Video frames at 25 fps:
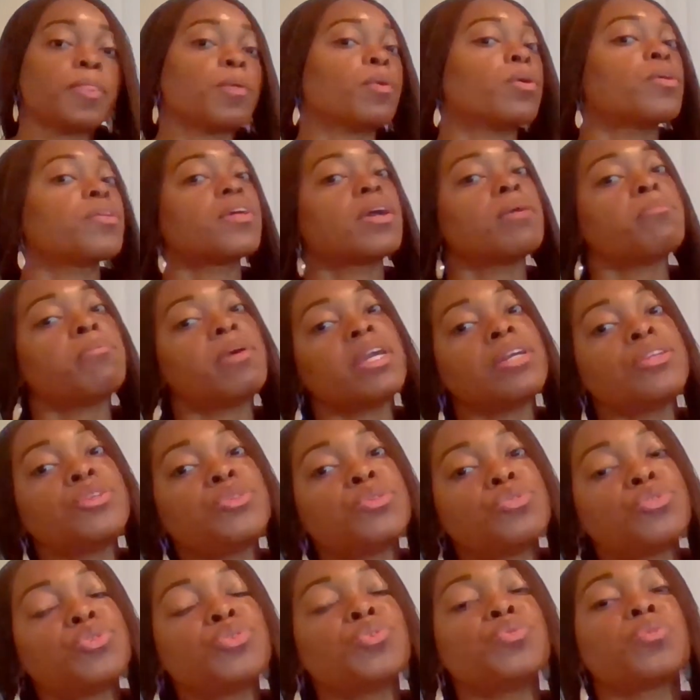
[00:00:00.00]
Well, they made
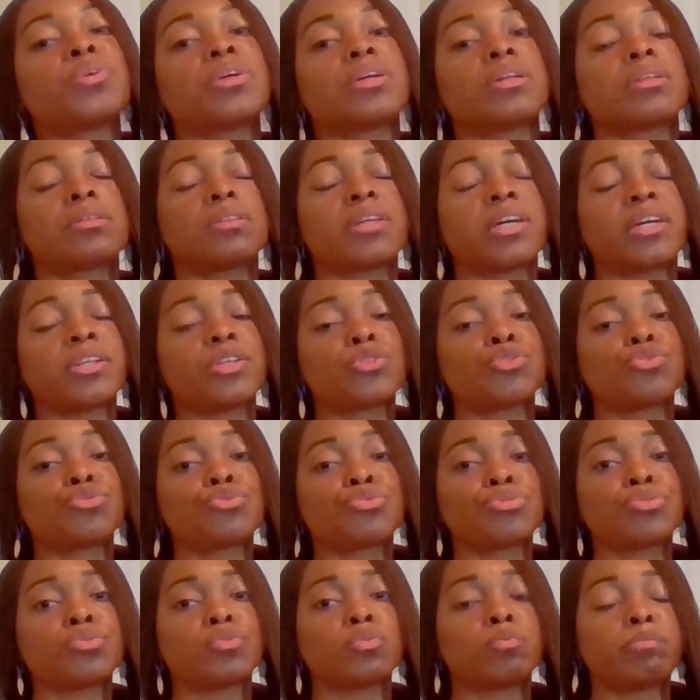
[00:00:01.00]
you do it, that is
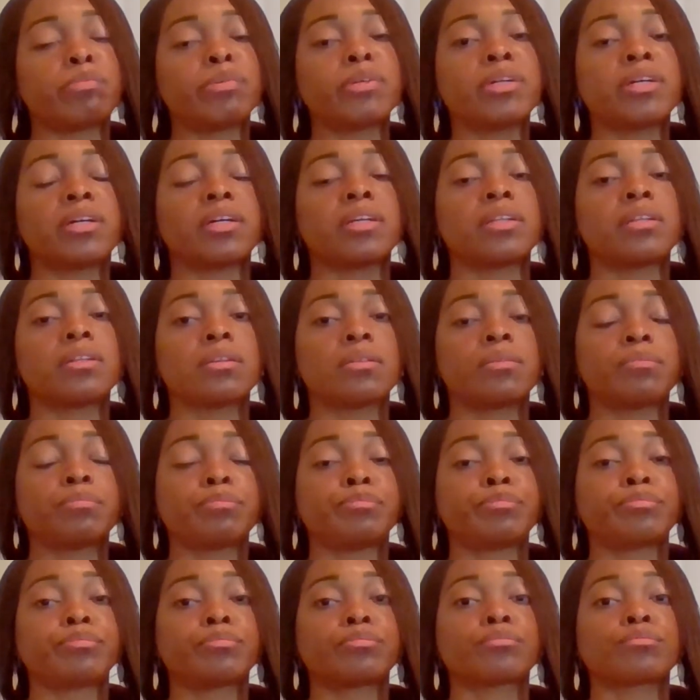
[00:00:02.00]
true, but
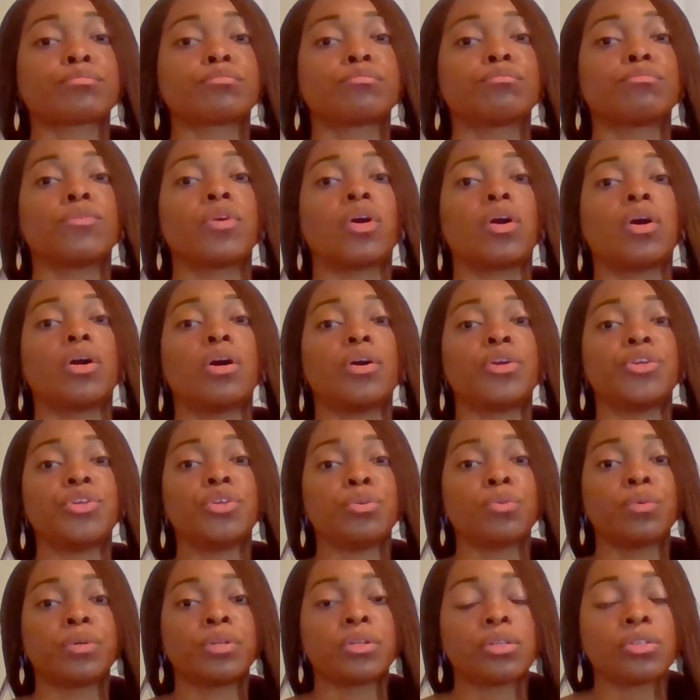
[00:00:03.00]
are
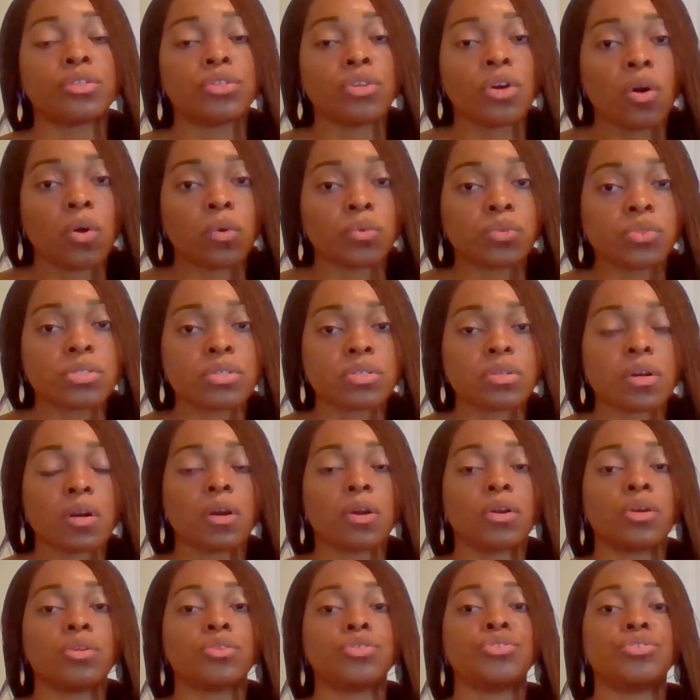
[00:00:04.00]
you an adult,
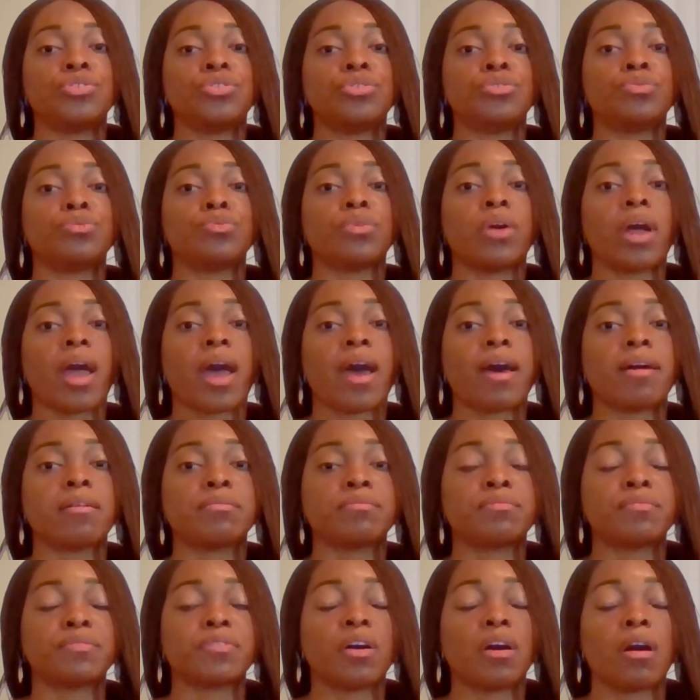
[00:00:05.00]
or do you have
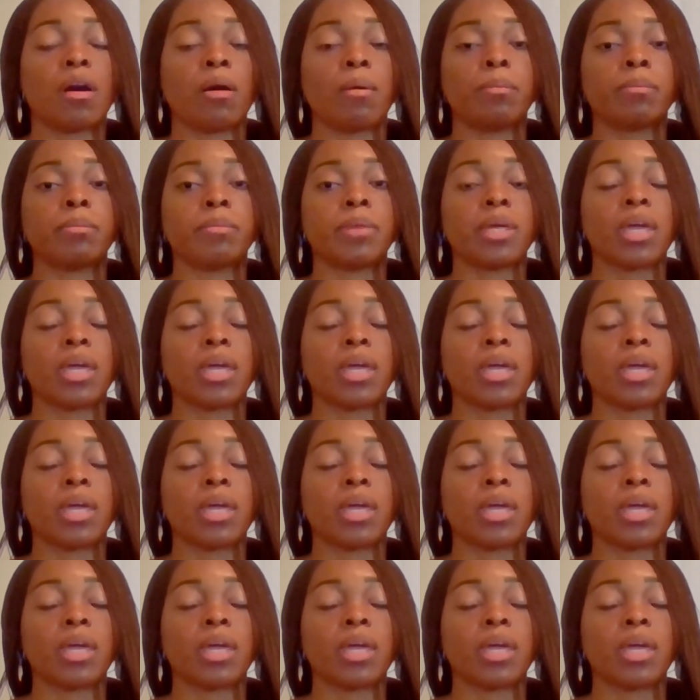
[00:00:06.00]
a